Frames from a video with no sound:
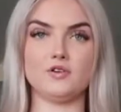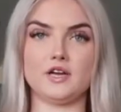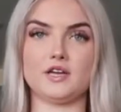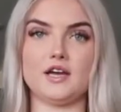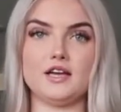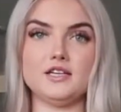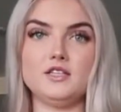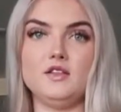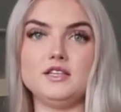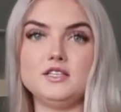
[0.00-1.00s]
All right guys,
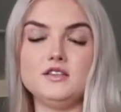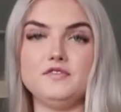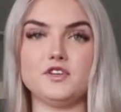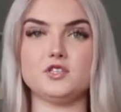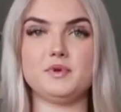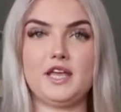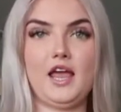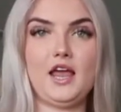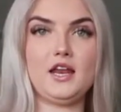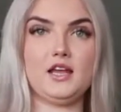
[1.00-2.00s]
so this is the first
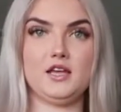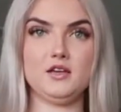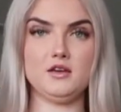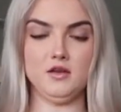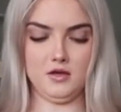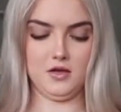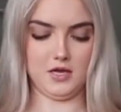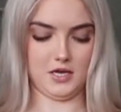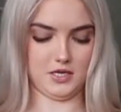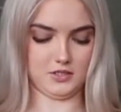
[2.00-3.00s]
bikini.
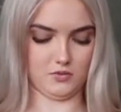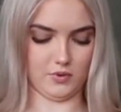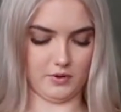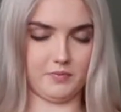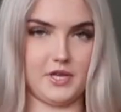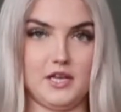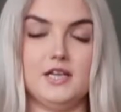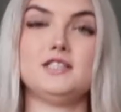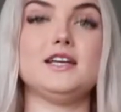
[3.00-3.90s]
It is a one piece.